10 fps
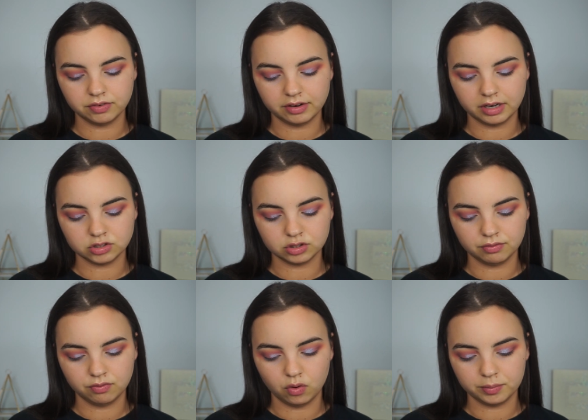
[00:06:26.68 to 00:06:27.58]

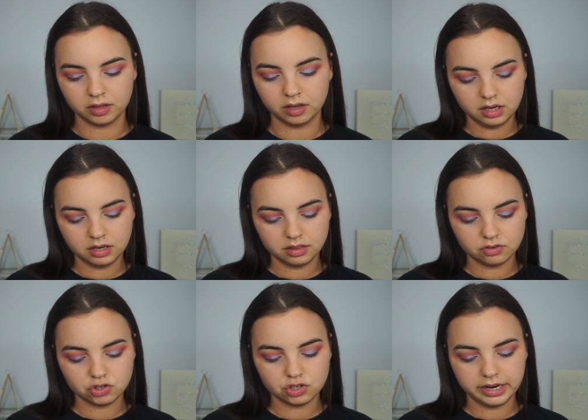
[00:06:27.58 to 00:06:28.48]
Foundation Formula in the
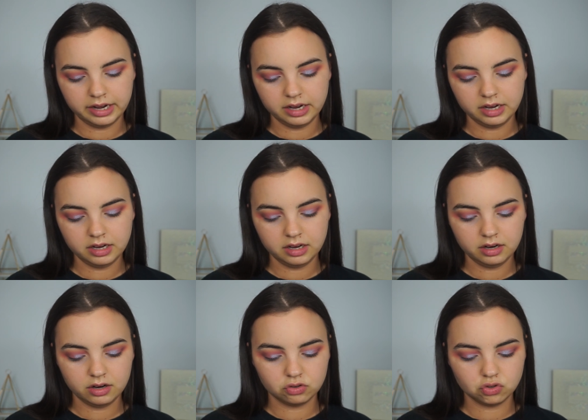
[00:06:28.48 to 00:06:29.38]

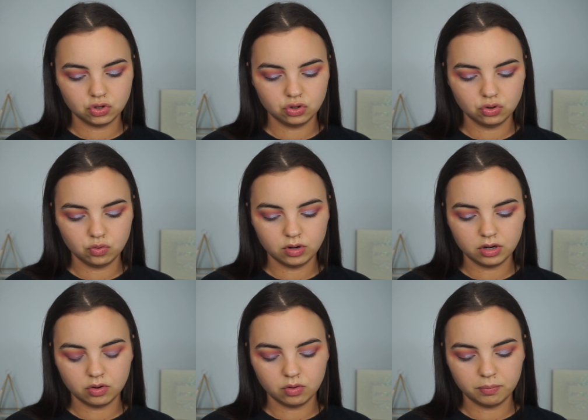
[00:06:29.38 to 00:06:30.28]
shade
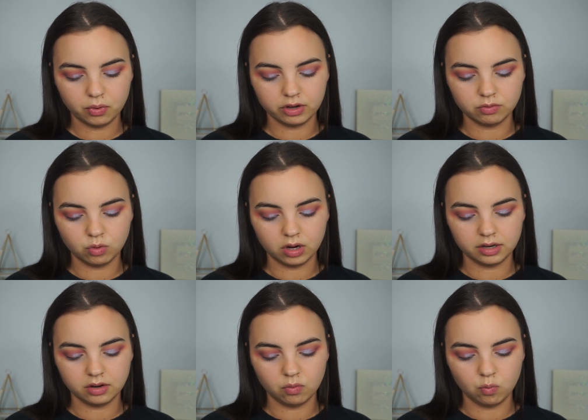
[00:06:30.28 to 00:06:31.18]

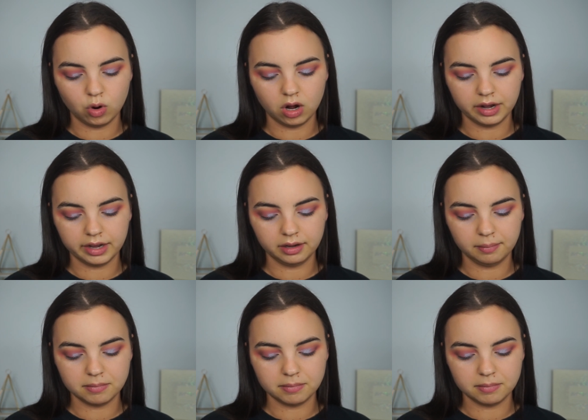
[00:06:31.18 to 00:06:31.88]
2.1Y,